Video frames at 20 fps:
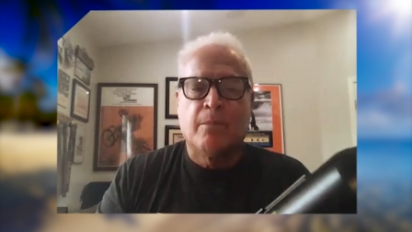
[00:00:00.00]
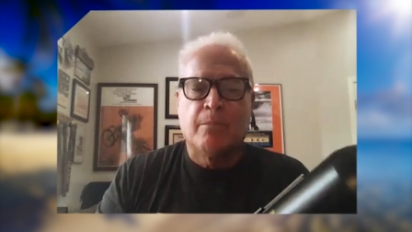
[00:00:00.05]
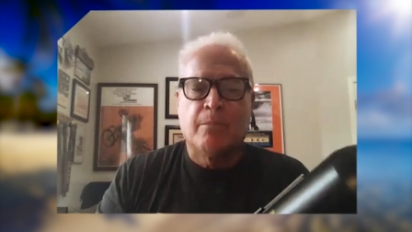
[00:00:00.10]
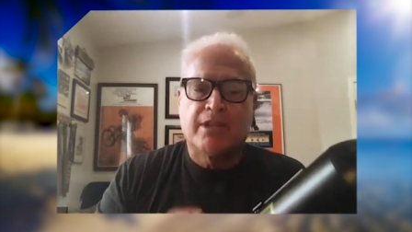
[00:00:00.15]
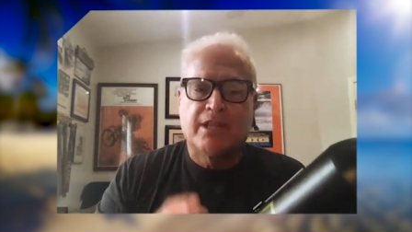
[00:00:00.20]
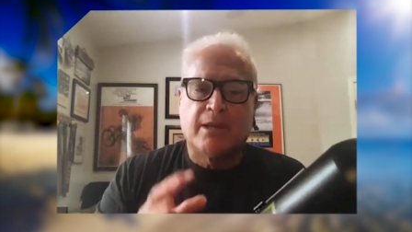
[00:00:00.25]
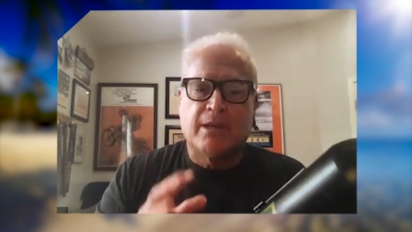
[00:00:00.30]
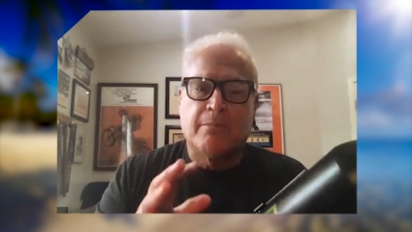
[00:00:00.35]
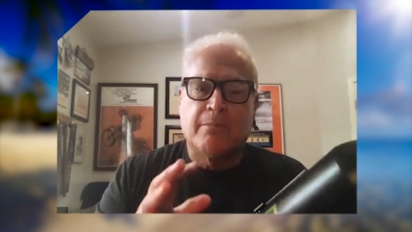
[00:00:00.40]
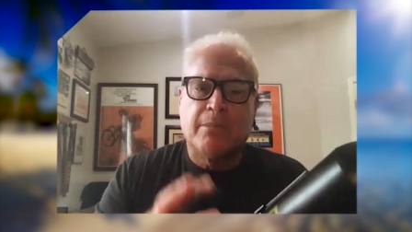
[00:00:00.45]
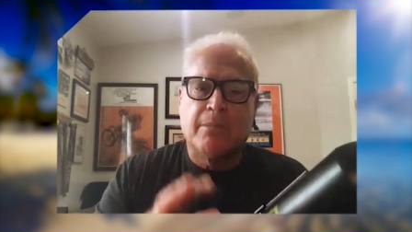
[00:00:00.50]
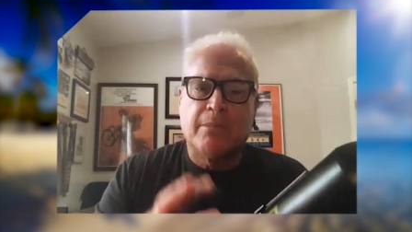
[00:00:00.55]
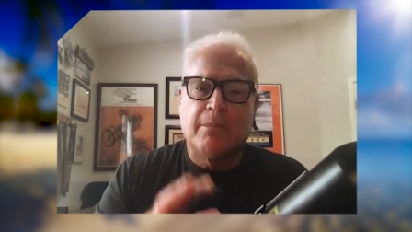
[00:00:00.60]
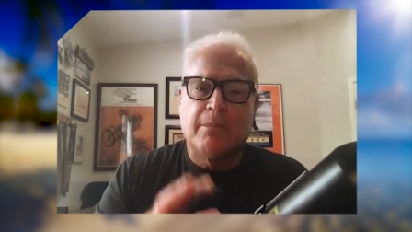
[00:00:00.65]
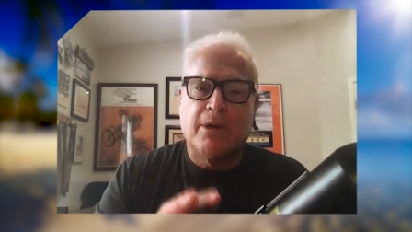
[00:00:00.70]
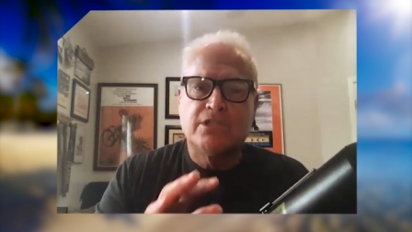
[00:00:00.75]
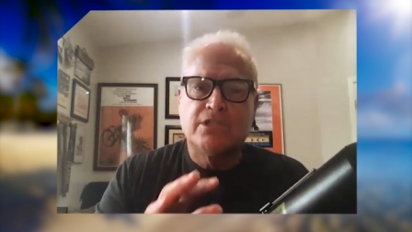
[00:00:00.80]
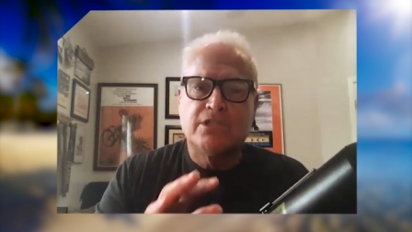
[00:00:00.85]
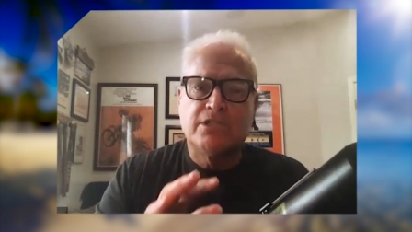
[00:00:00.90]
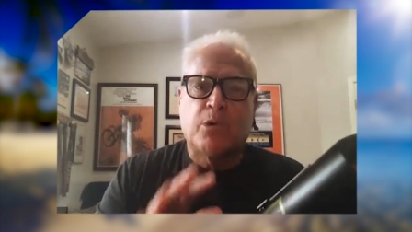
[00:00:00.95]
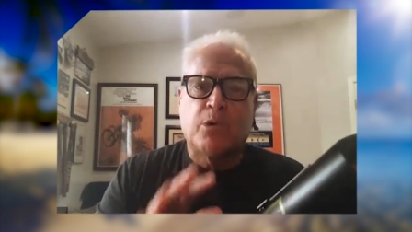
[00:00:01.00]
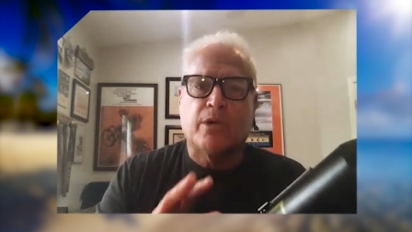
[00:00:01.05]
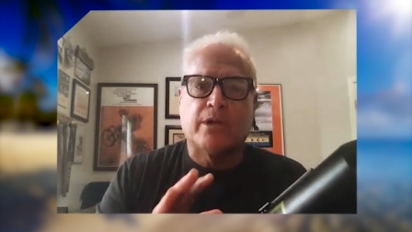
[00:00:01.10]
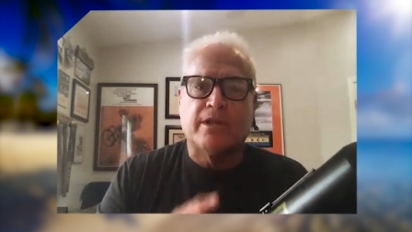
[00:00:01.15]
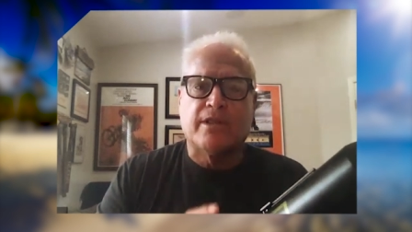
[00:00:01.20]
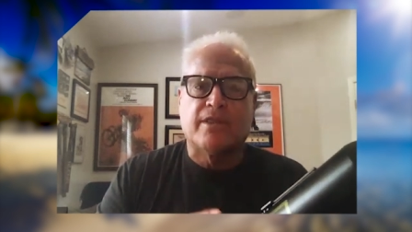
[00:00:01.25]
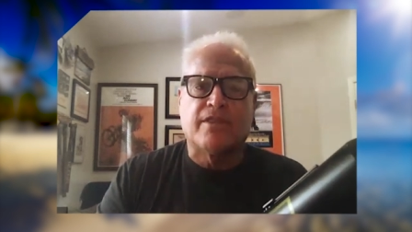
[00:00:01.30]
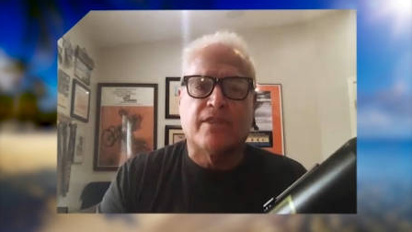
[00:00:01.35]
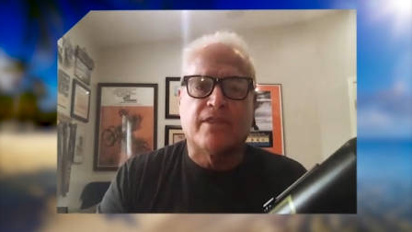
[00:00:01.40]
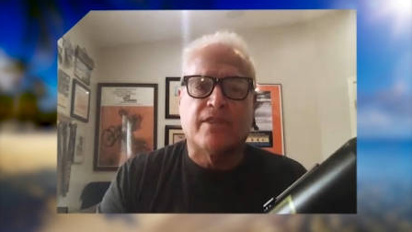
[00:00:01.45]
But the most
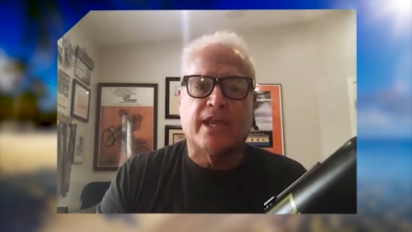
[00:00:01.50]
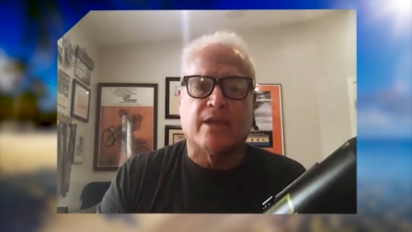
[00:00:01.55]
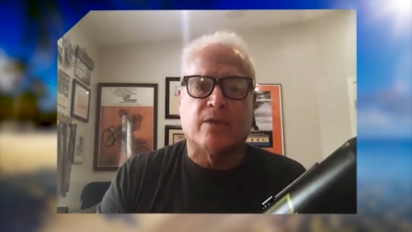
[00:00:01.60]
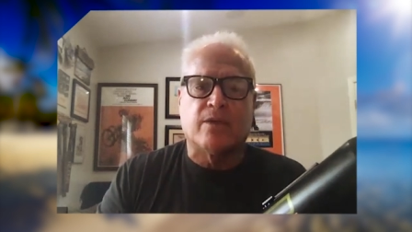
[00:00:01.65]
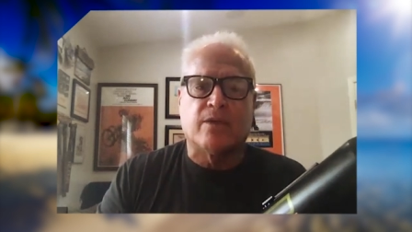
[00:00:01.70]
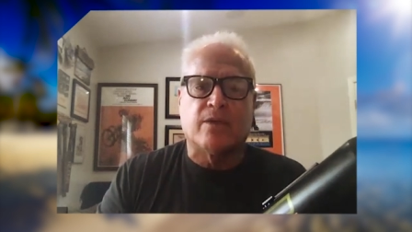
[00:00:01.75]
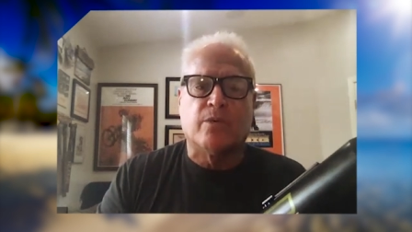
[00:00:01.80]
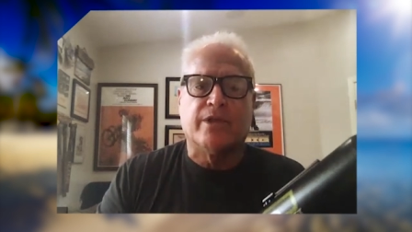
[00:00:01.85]
important thing